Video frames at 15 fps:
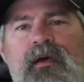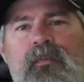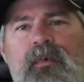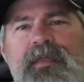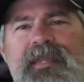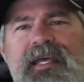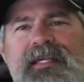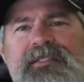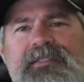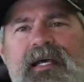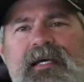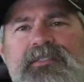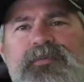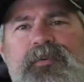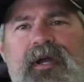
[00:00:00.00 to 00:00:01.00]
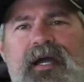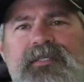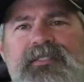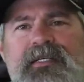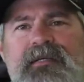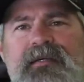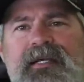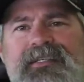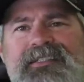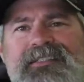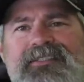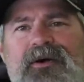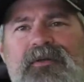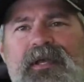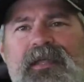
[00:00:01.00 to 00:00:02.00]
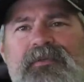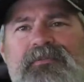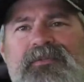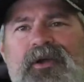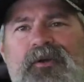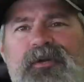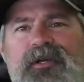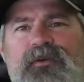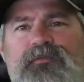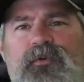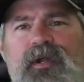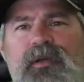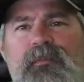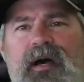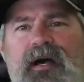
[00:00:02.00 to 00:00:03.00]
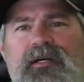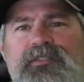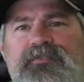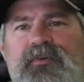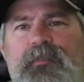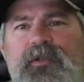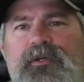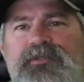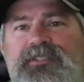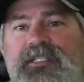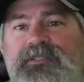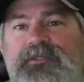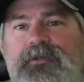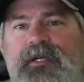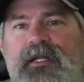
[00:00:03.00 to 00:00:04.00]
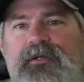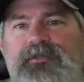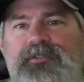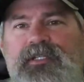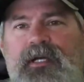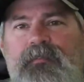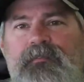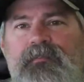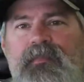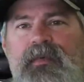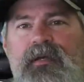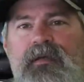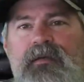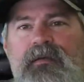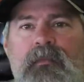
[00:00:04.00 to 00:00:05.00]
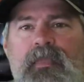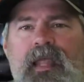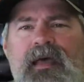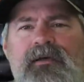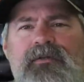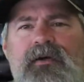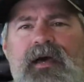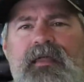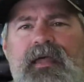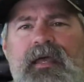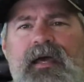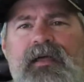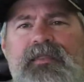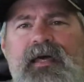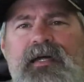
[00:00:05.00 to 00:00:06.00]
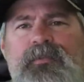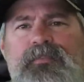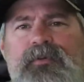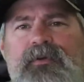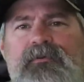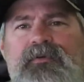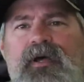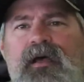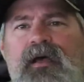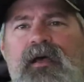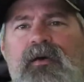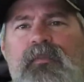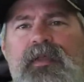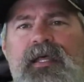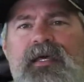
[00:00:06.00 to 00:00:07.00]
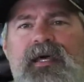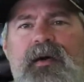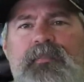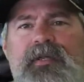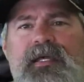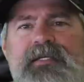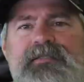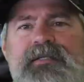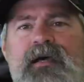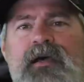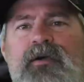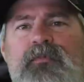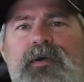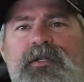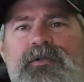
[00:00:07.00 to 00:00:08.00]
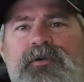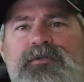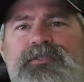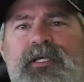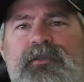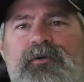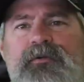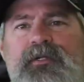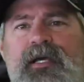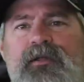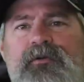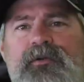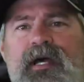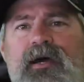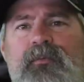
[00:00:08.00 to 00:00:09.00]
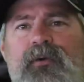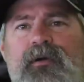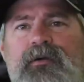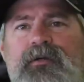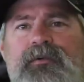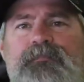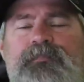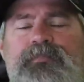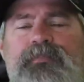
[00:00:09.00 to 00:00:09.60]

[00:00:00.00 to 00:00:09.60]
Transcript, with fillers: One thing that's kind of surprising is it's only 30 or 40 miles from their sister dealership. I don't know how they got that approved when the company's reducing their dealer network.